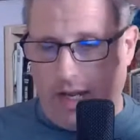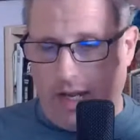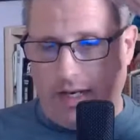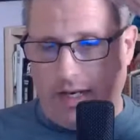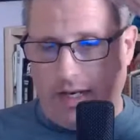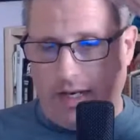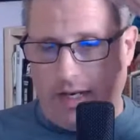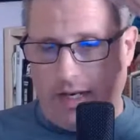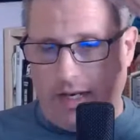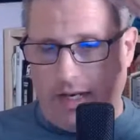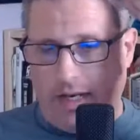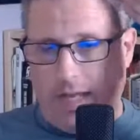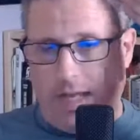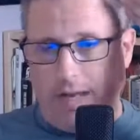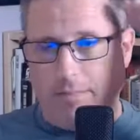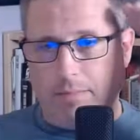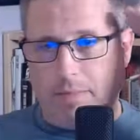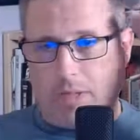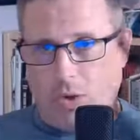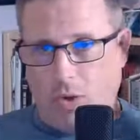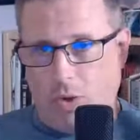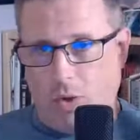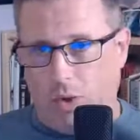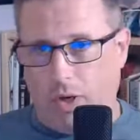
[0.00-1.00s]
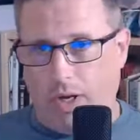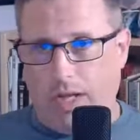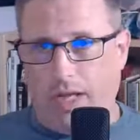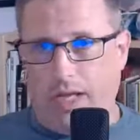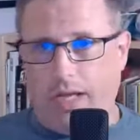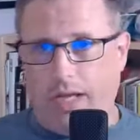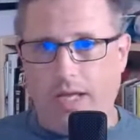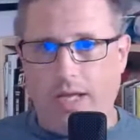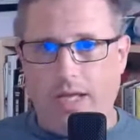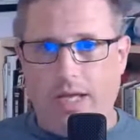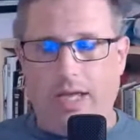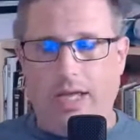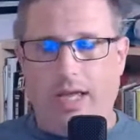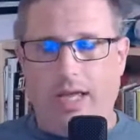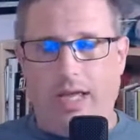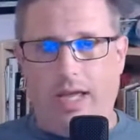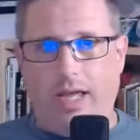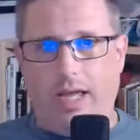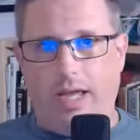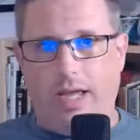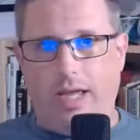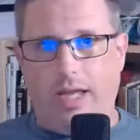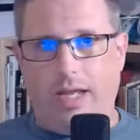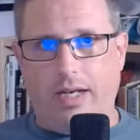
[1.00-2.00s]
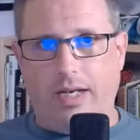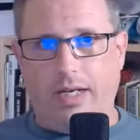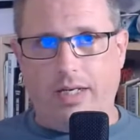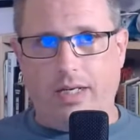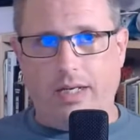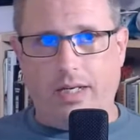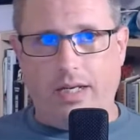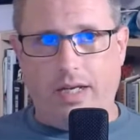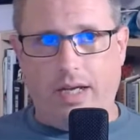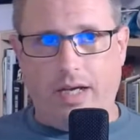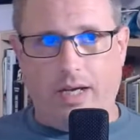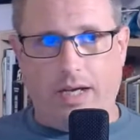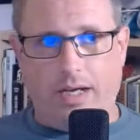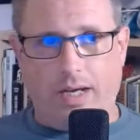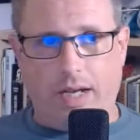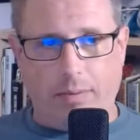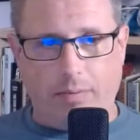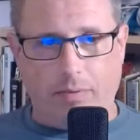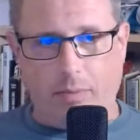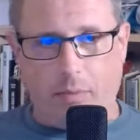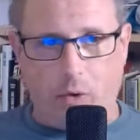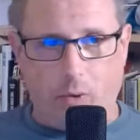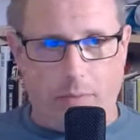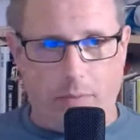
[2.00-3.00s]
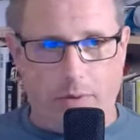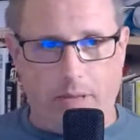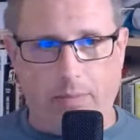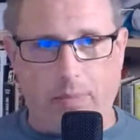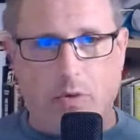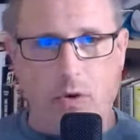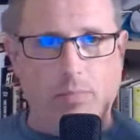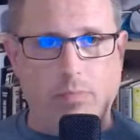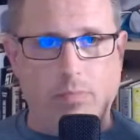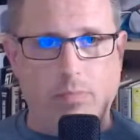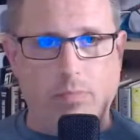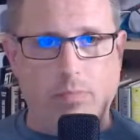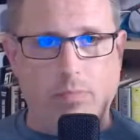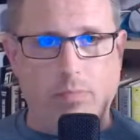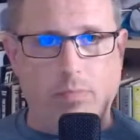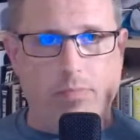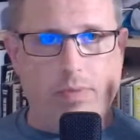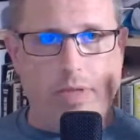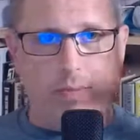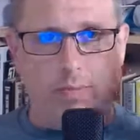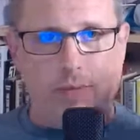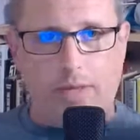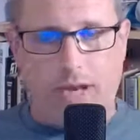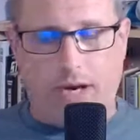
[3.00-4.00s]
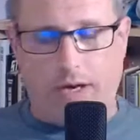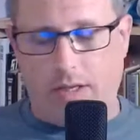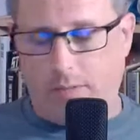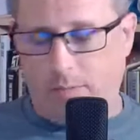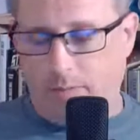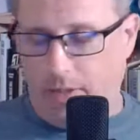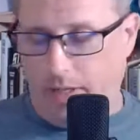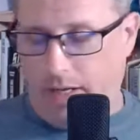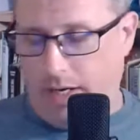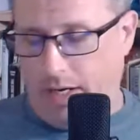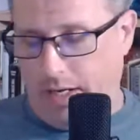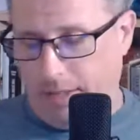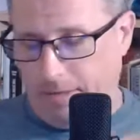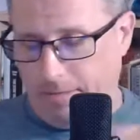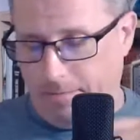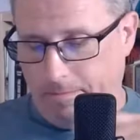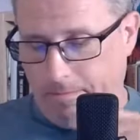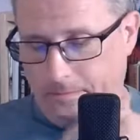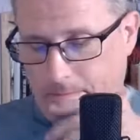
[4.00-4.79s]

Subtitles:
and then McCoy and a couple more people beam down to the planet,